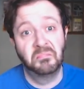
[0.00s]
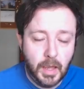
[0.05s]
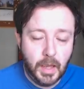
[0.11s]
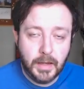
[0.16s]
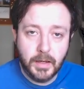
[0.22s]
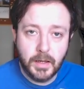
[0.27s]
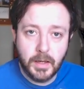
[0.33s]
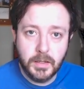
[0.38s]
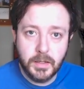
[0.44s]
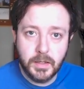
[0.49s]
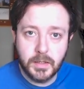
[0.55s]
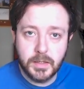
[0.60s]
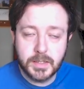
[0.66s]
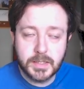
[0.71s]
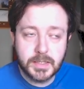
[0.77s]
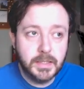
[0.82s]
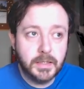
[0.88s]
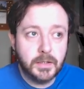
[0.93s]
And
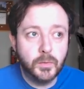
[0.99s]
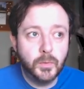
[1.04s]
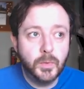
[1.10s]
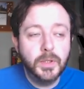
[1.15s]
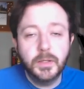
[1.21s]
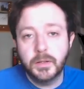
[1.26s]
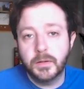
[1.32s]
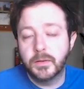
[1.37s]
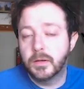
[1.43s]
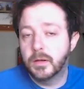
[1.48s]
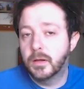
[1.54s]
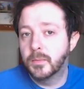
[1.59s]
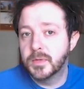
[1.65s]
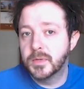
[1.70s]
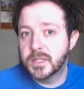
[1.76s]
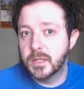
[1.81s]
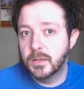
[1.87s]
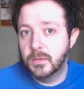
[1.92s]
it's little wonder that I
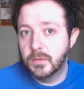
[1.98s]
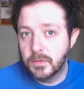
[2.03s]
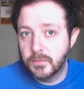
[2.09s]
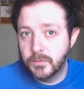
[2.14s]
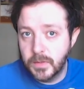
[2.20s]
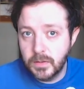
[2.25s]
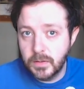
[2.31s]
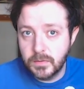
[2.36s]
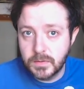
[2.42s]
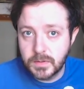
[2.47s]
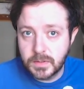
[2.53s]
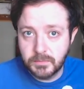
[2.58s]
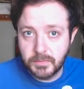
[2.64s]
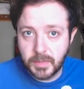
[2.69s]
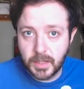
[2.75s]
was so confused